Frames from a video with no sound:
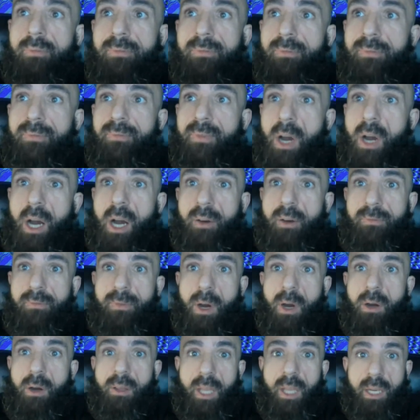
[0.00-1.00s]
or a,
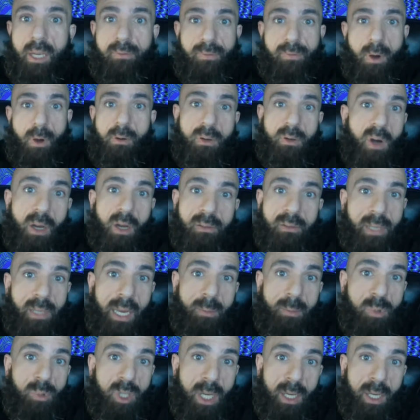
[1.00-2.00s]
a phone, like phone
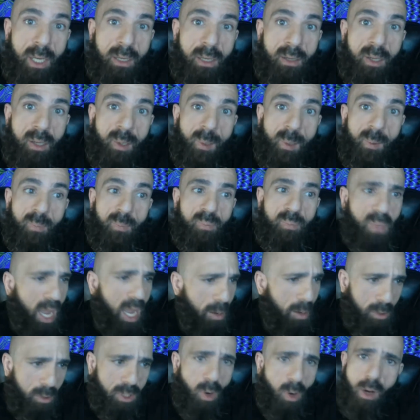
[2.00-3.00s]
call type shit,
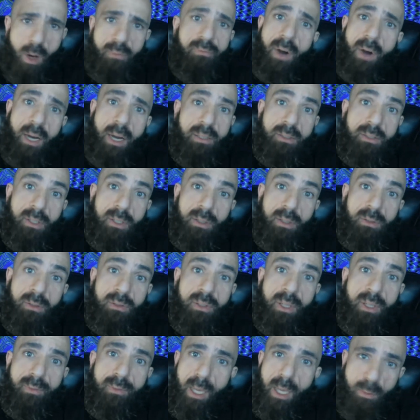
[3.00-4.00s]
I would go on Fox
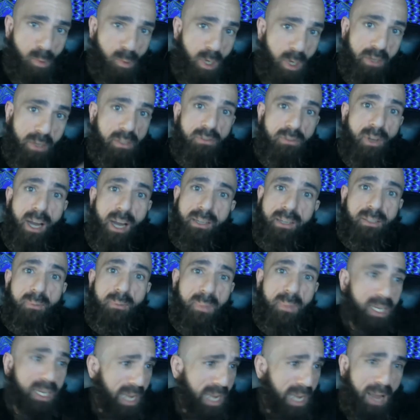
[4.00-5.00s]
News. If they're willing to
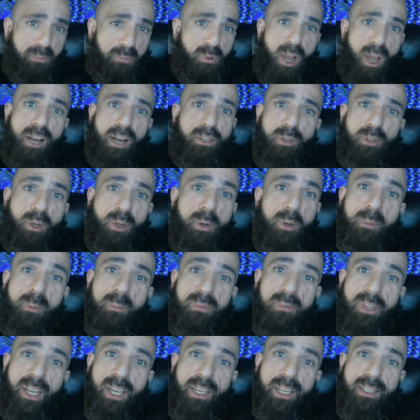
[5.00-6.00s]
talk to me, I'd talk to
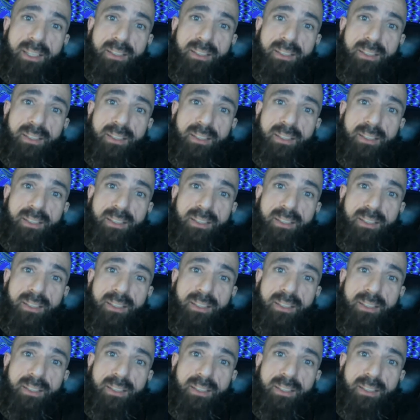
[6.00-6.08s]
them.